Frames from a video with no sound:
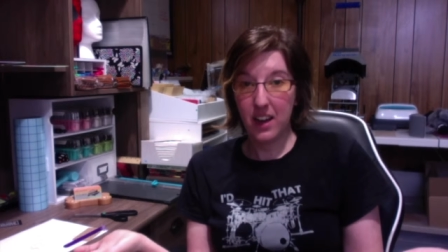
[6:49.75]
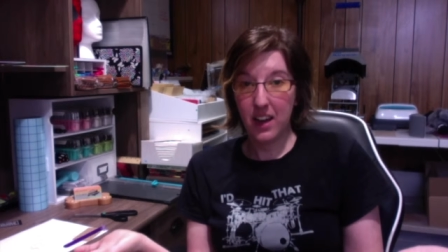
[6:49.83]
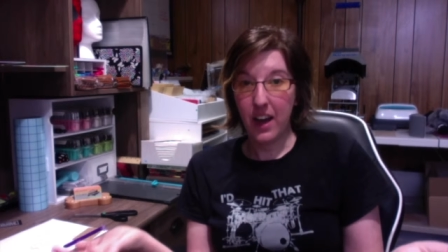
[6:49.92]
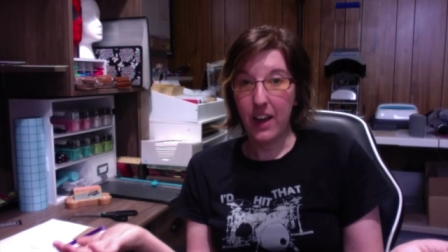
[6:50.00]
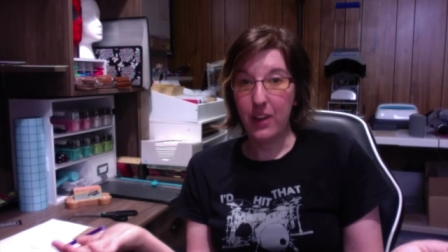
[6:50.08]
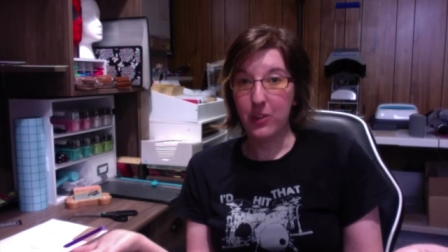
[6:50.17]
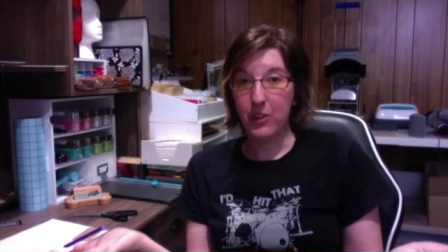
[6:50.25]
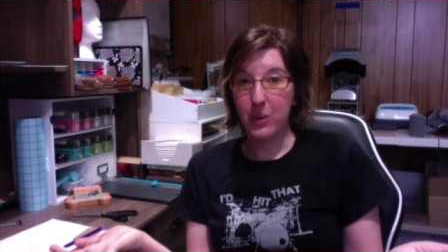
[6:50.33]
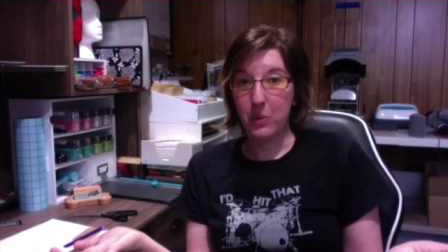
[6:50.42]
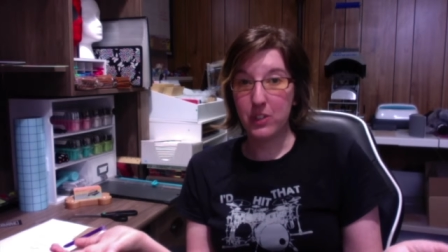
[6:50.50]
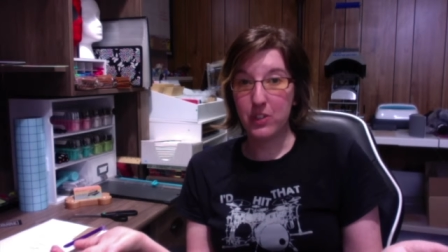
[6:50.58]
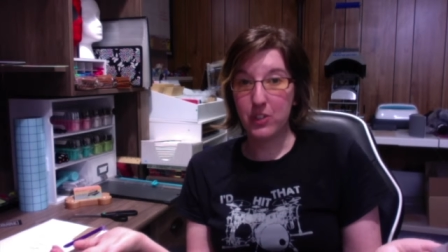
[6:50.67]
I don't know
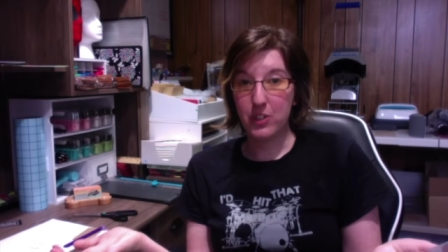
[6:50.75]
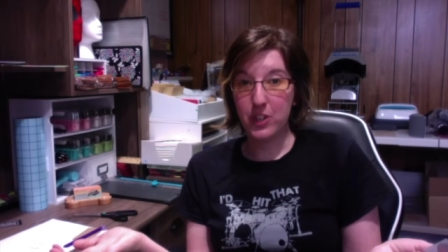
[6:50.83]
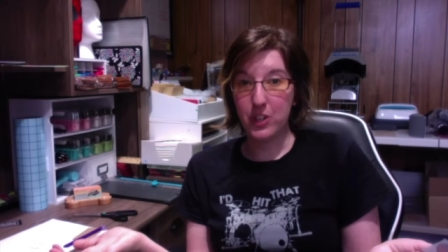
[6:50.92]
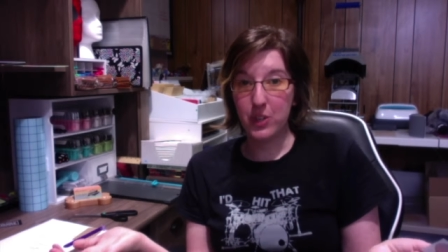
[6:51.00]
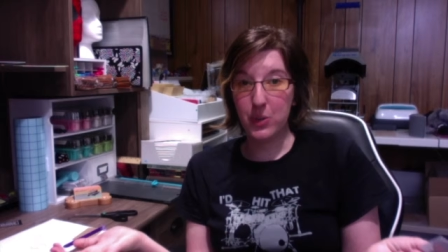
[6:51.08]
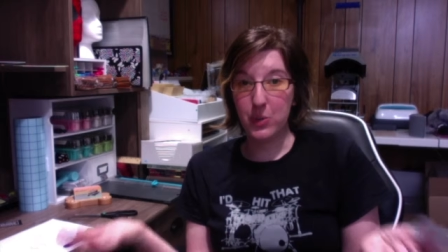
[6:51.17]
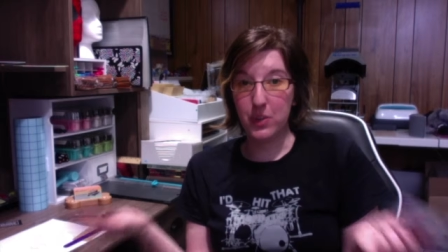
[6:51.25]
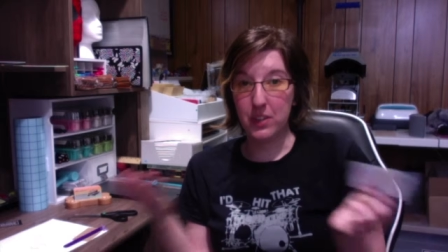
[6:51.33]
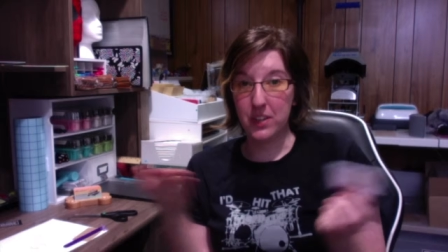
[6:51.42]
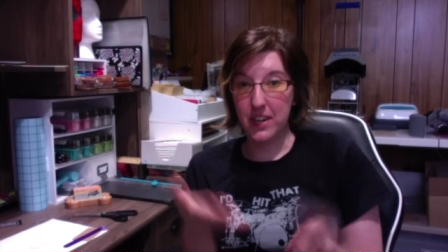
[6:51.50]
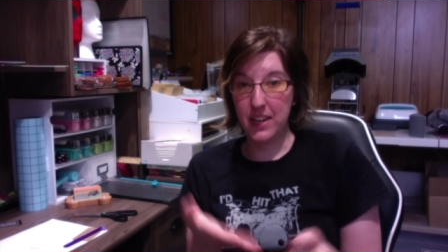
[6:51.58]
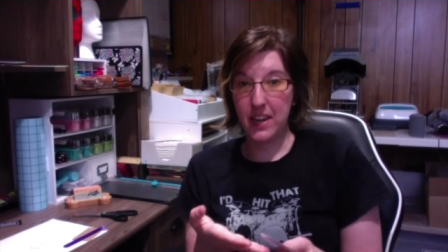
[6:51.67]
what to do. The
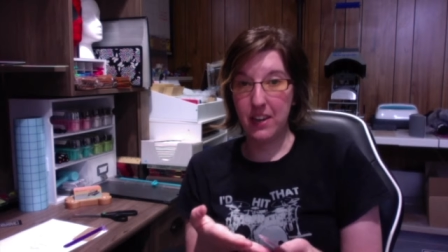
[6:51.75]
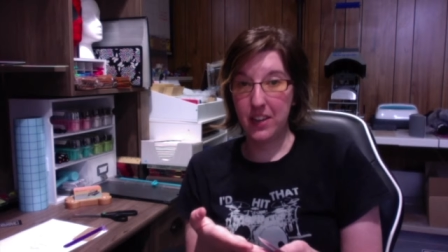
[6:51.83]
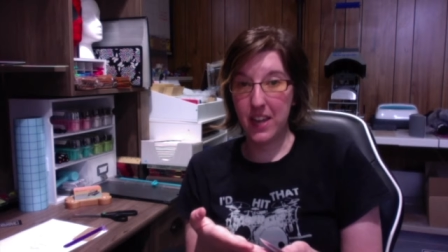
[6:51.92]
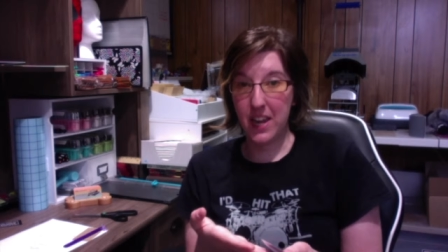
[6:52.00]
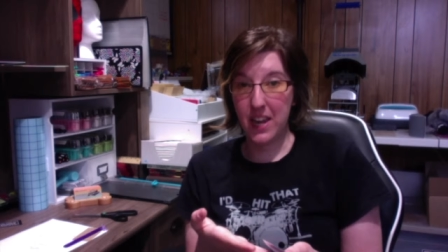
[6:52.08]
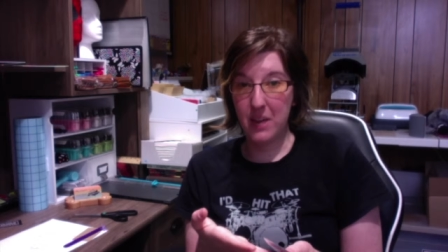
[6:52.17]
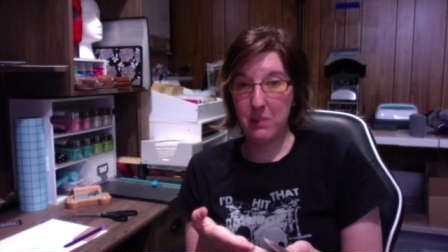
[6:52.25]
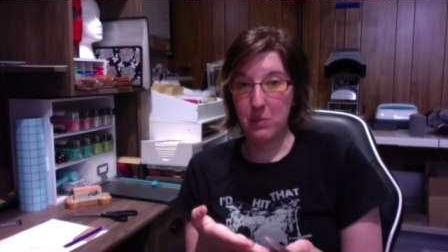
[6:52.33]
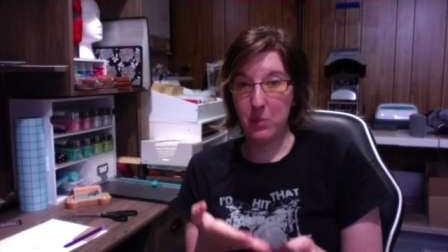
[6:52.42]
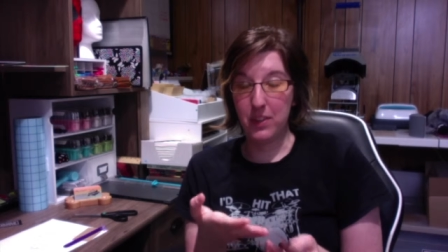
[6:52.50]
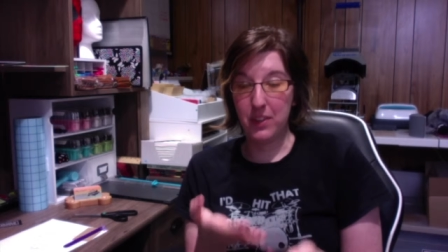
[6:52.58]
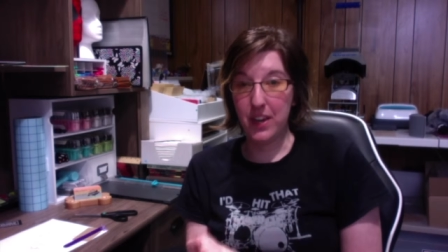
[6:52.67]
decal came
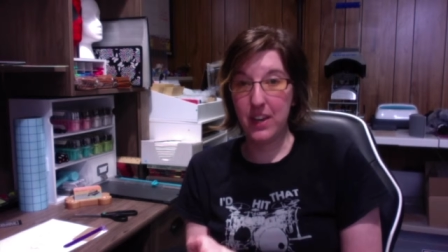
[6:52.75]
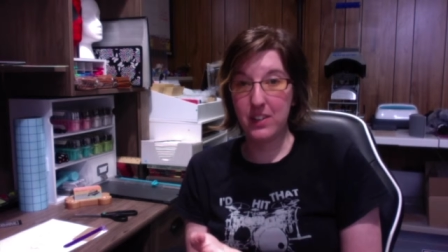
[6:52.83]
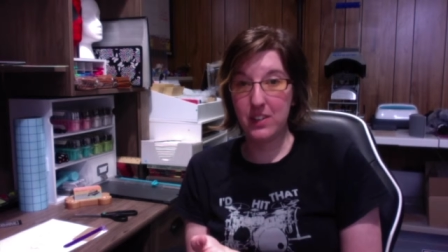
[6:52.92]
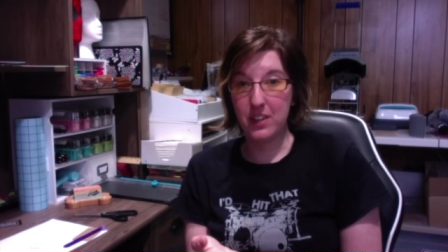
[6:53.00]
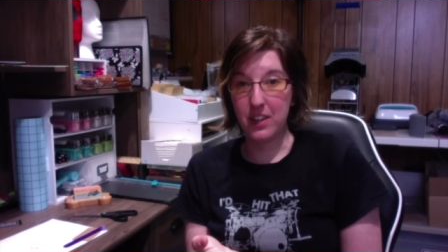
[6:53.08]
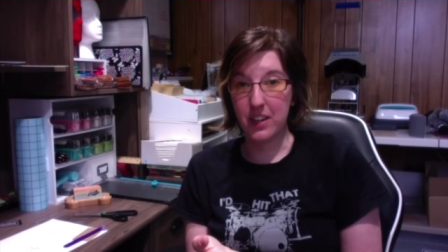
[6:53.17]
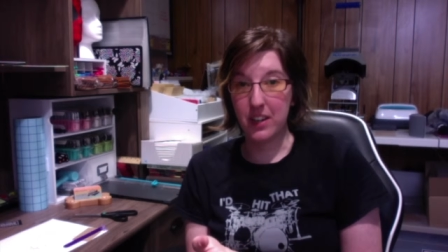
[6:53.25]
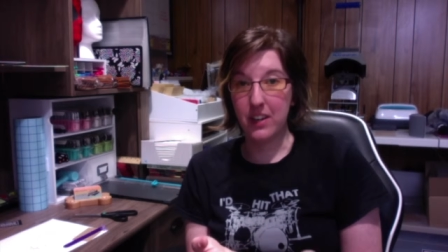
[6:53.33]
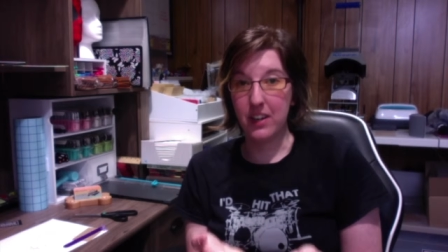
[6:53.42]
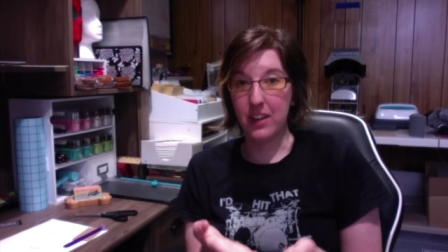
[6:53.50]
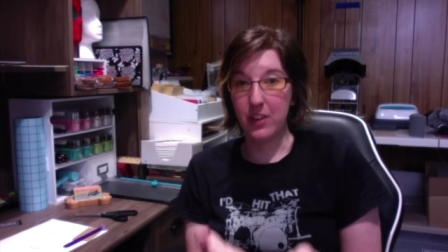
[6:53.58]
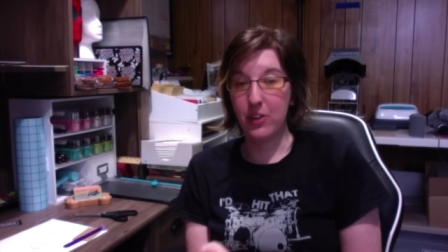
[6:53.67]
with lines on it
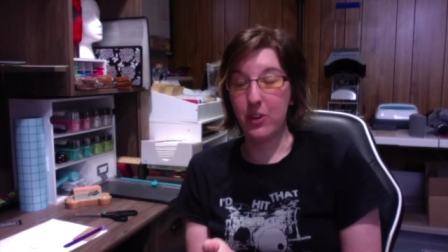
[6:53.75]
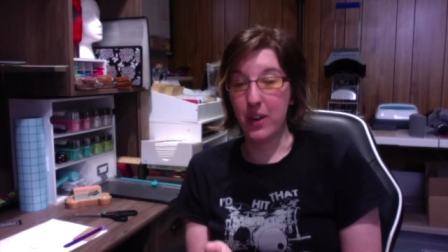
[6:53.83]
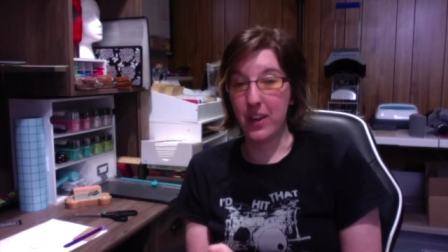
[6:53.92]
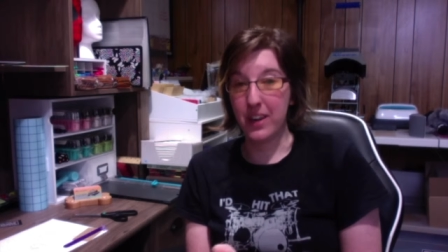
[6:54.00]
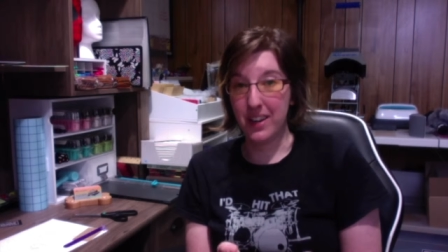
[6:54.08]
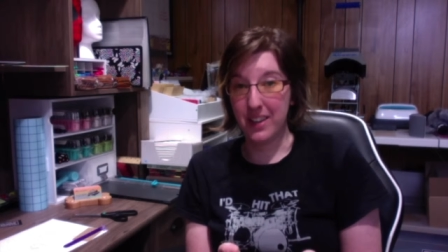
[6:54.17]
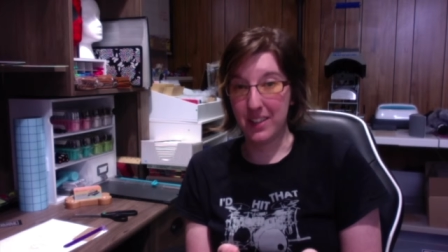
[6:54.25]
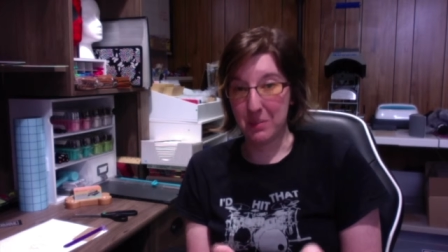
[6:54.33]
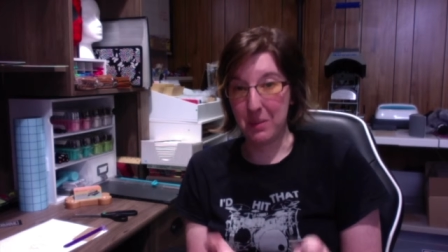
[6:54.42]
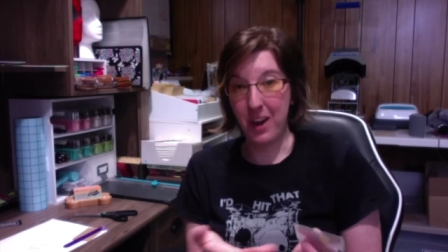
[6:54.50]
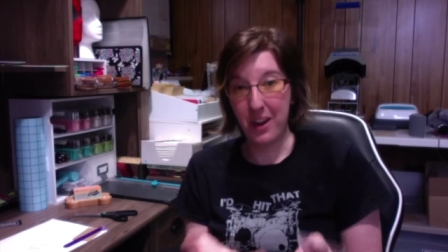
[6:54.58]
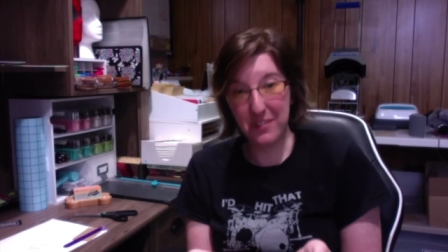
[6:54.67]
and I don't know how to get them
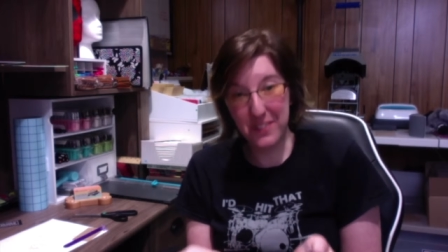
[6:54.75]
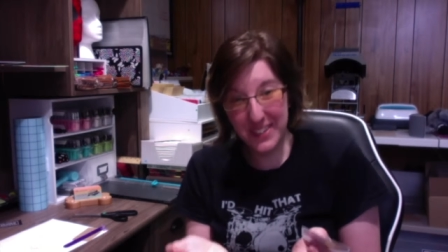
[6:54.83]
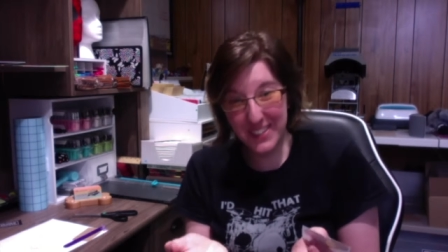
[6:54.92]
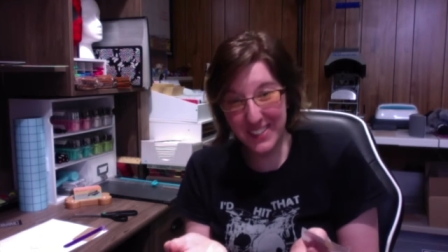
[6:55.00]
off.